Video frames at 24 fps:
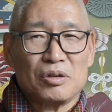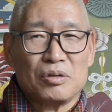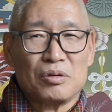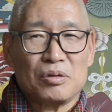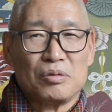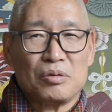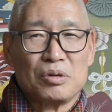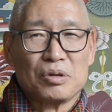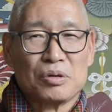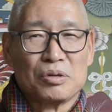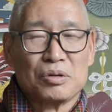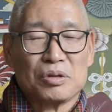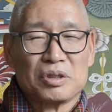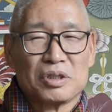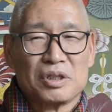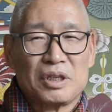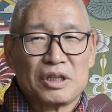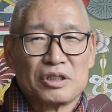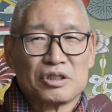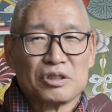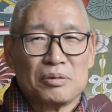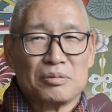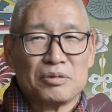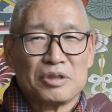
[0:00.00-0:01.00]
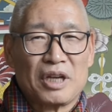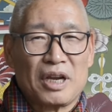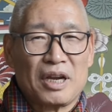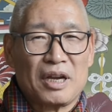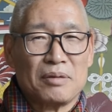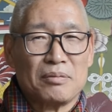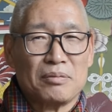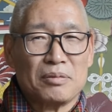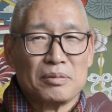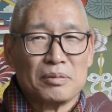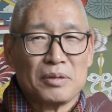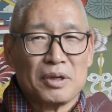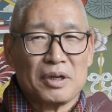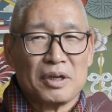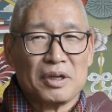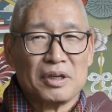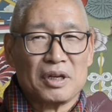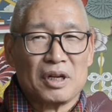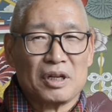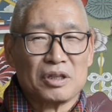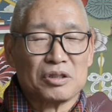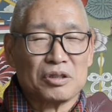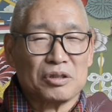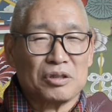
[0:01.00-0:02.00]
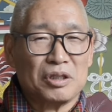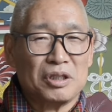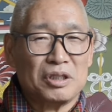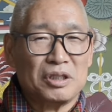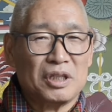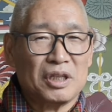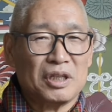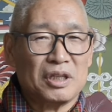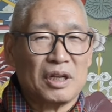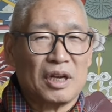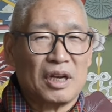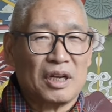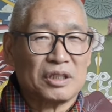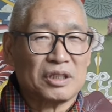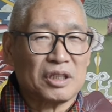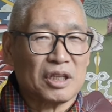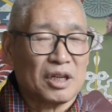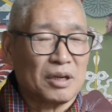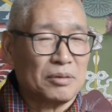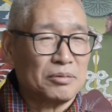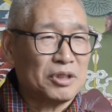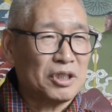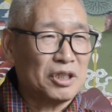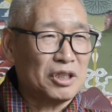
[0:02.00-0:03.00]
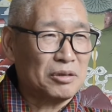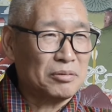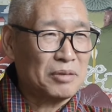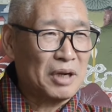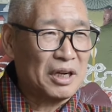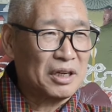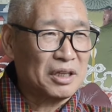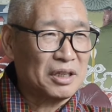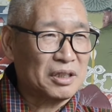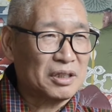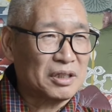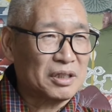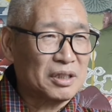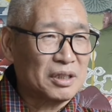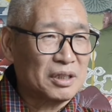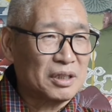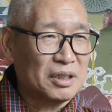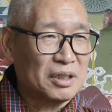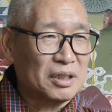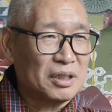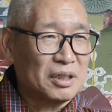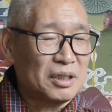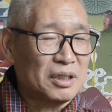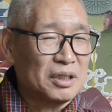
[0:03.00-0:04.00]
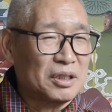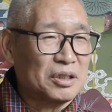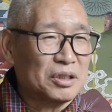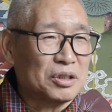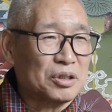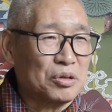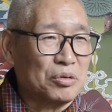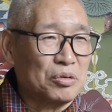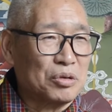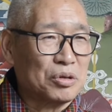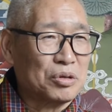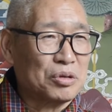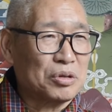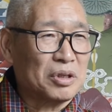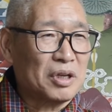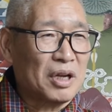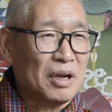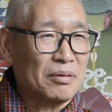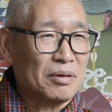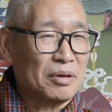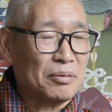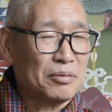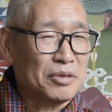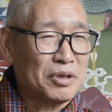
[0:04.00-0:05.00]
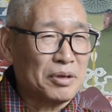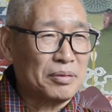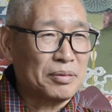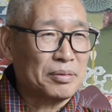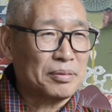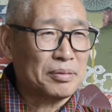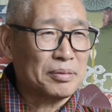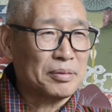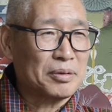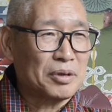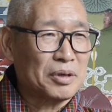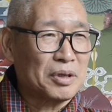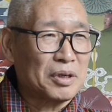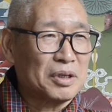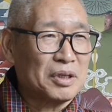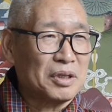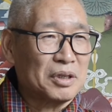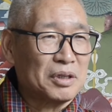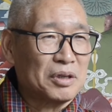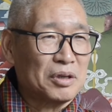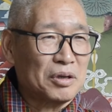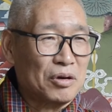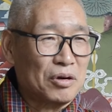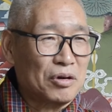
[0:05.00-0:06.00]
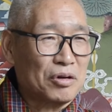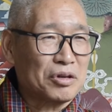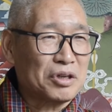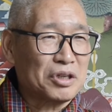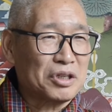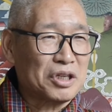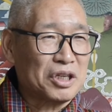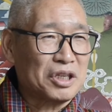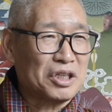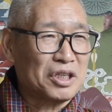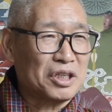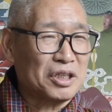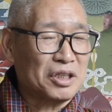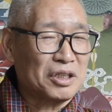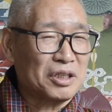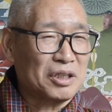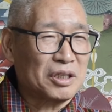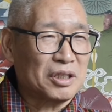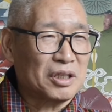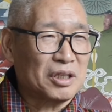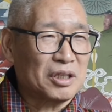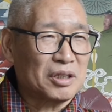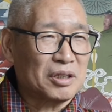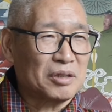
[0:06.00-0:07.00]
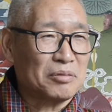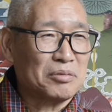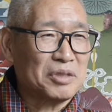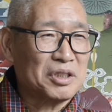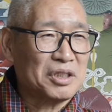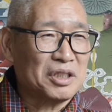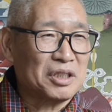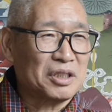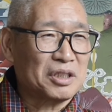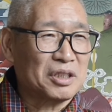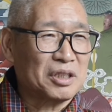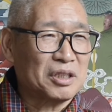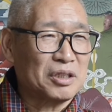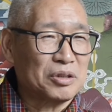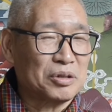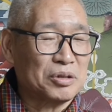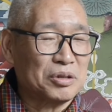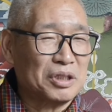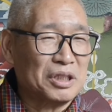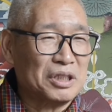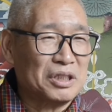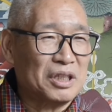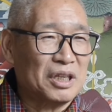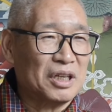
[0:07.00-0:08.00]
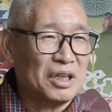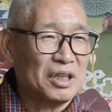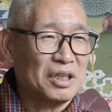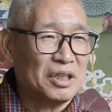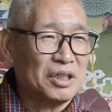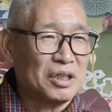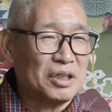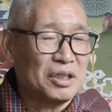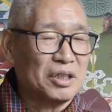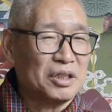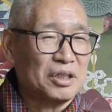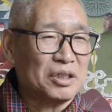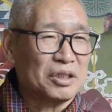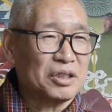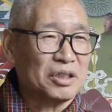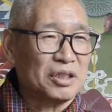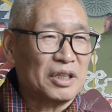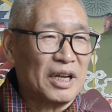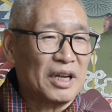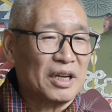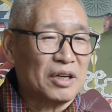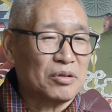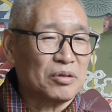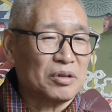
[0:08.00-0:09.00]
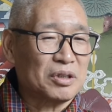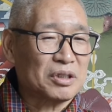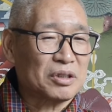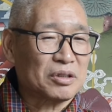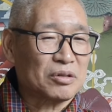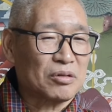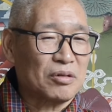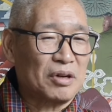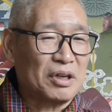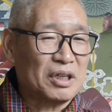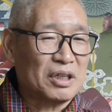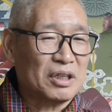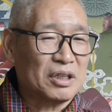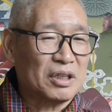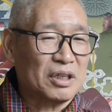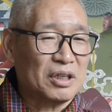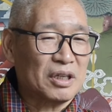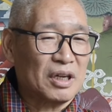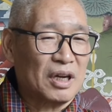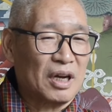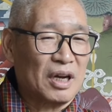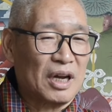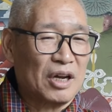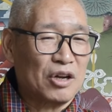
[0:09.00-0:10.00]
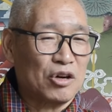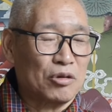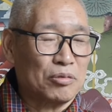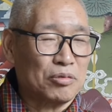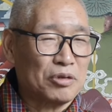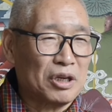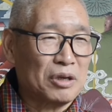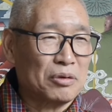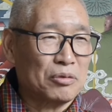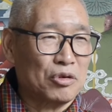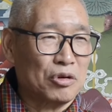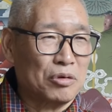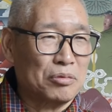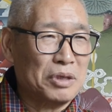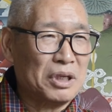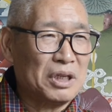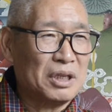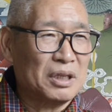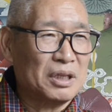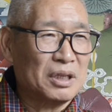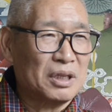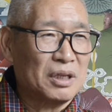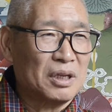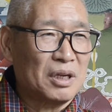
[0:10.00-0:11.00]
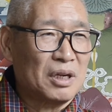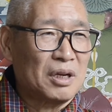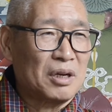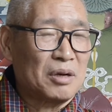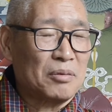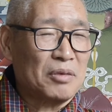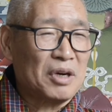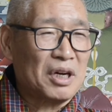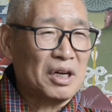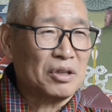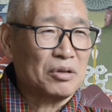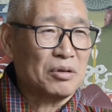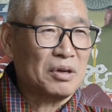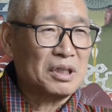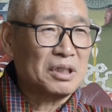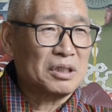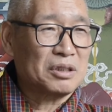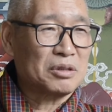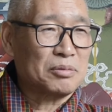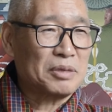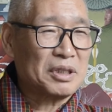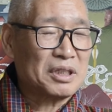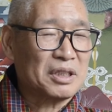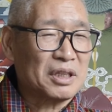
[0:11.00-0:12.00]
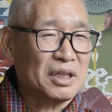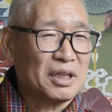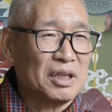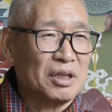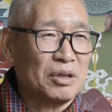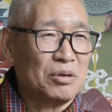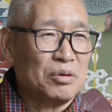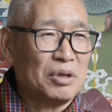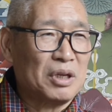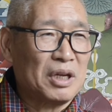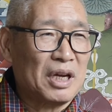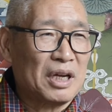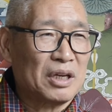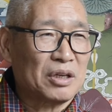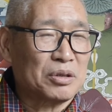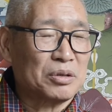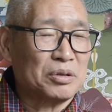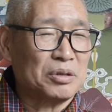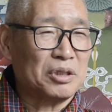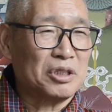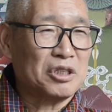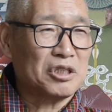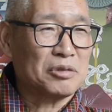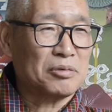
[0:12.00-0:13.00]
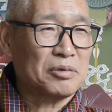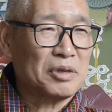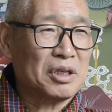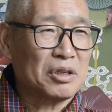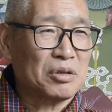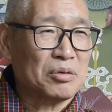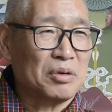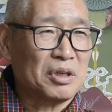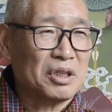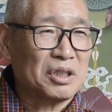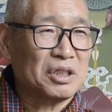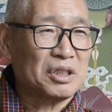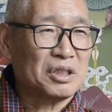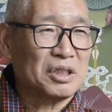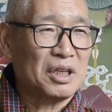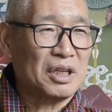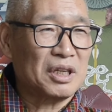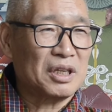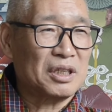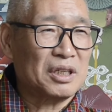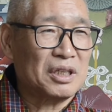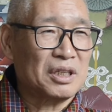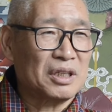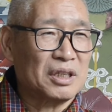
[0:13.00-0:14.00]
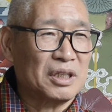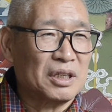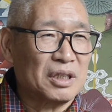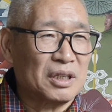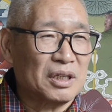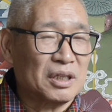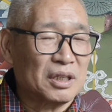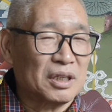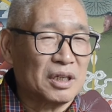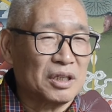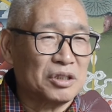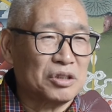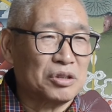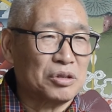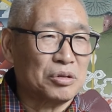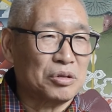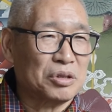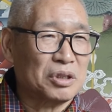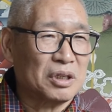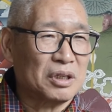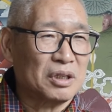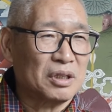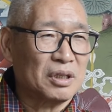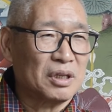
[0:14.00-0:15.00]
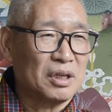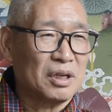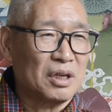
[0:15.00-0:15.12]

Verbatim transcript: we could take some time and also Indian Election Commission invited. So we could have a brief orientation visit to India. So that was quite uh, eye-opening for me. But otherwise, basically, we had to interpret what is there in the constitution